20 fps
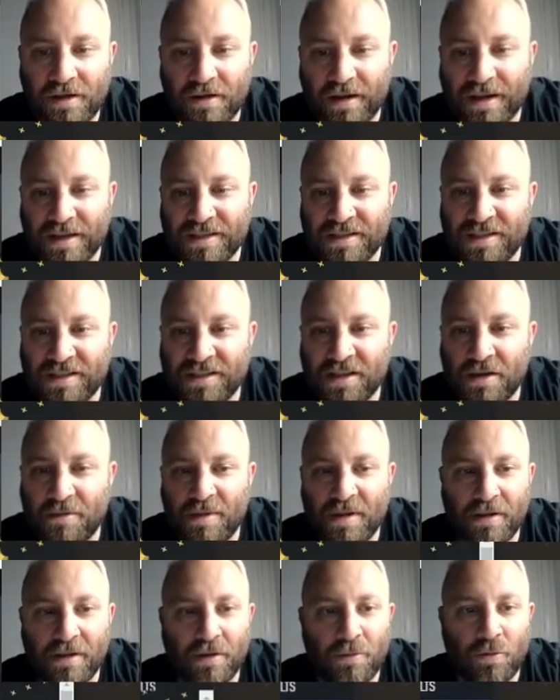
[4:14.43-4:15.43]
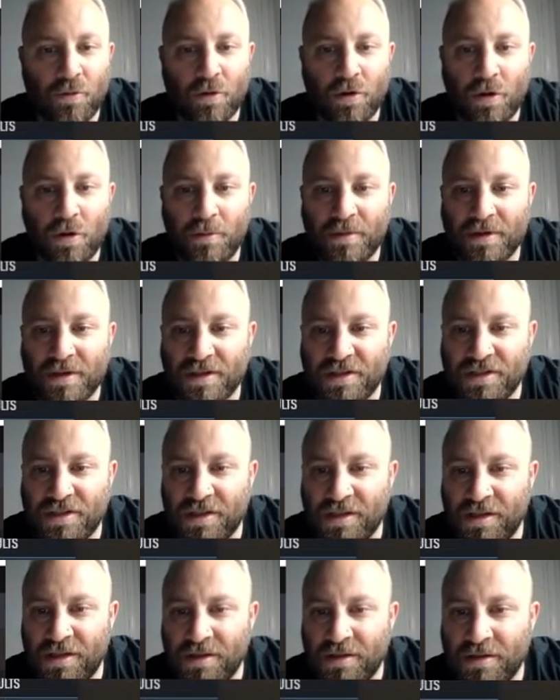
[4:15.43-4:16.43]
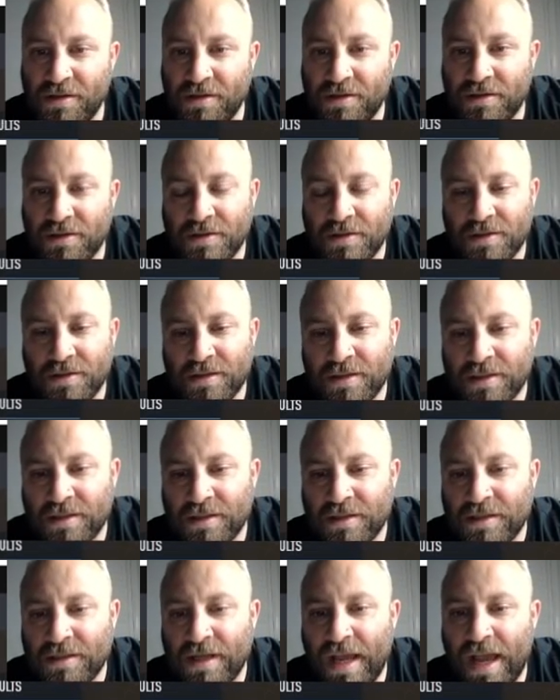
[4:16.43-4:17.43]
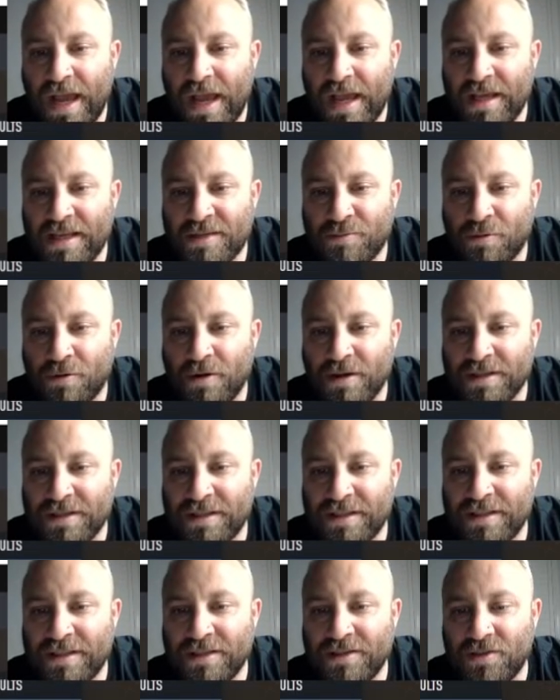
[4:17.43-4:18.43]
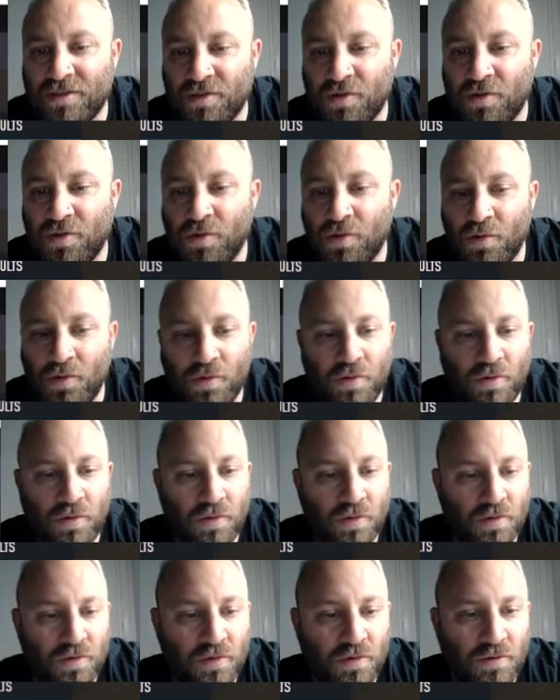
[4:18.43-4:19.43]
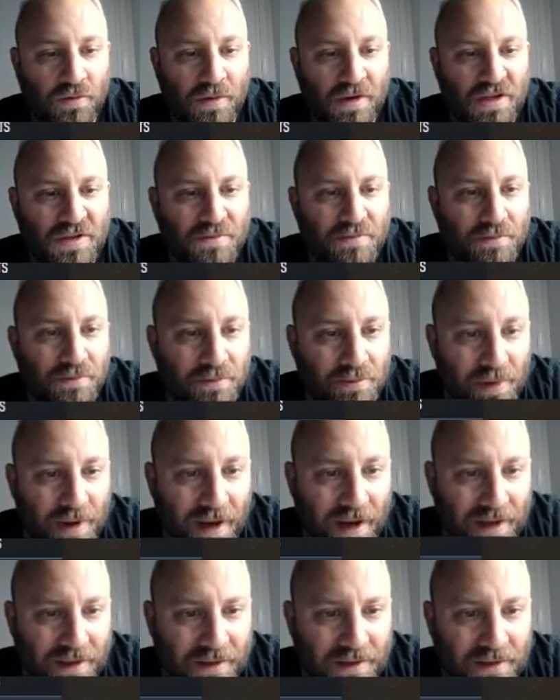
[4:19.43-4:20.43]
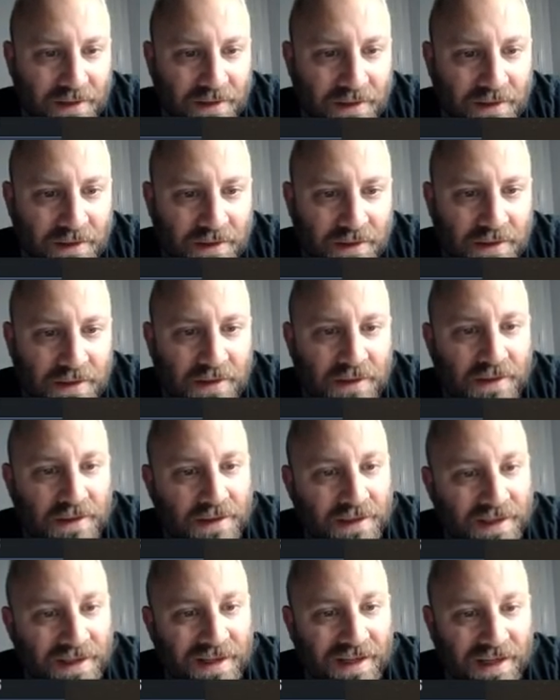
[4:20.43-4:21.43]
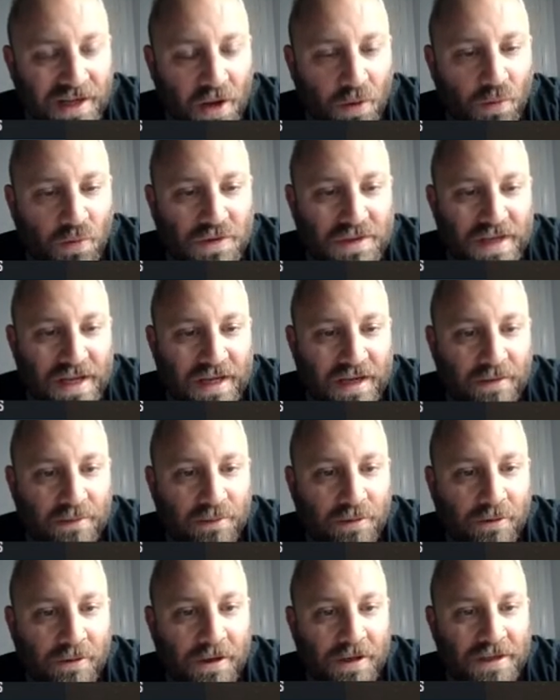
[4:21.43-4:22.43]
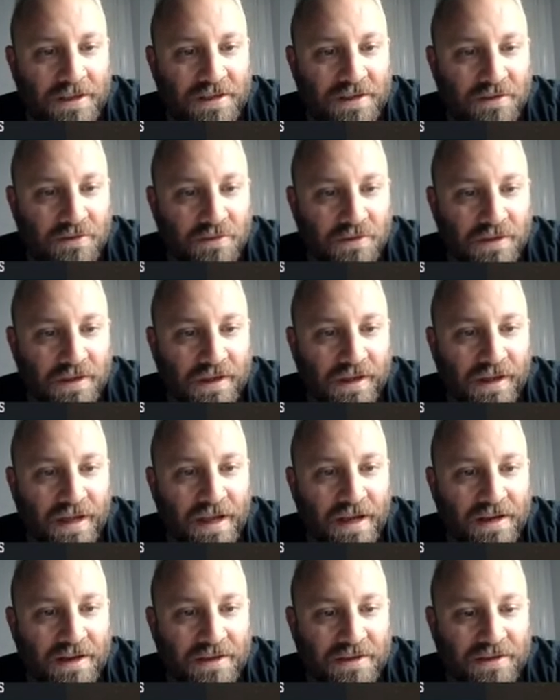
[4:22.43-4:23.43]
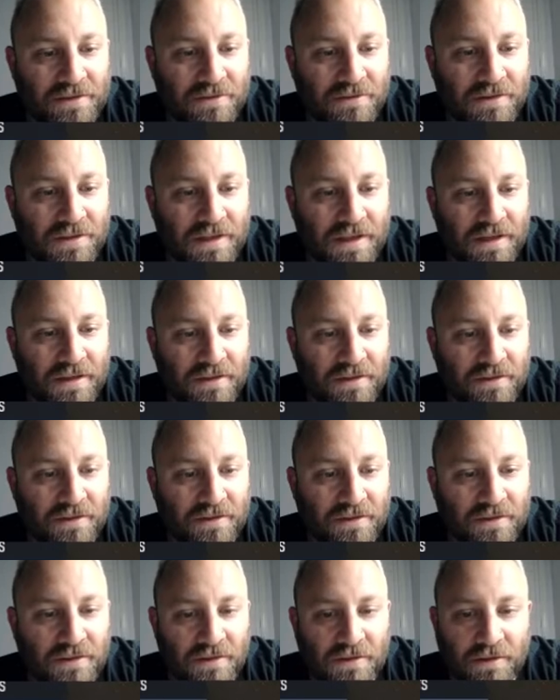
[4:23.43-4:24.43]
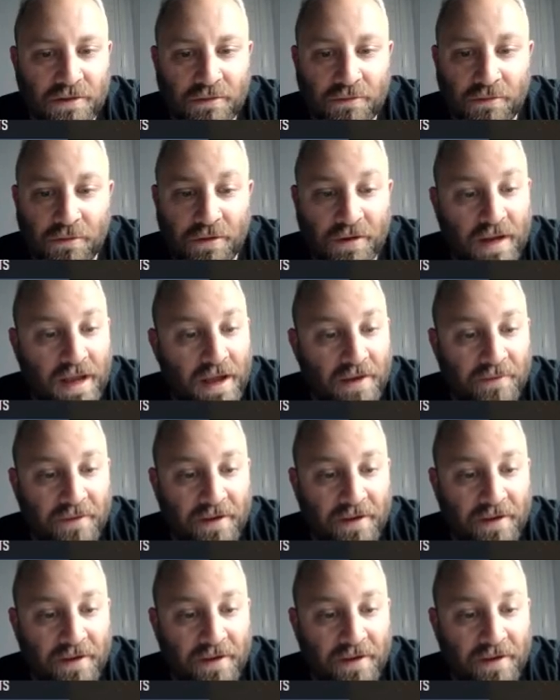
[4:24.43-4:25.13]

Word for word: reckon it's just going to be a lot more common this year. Yeah, his price isn't too much, but you know, we'll take him. Paredes has gone down. Laka's gone down. We already have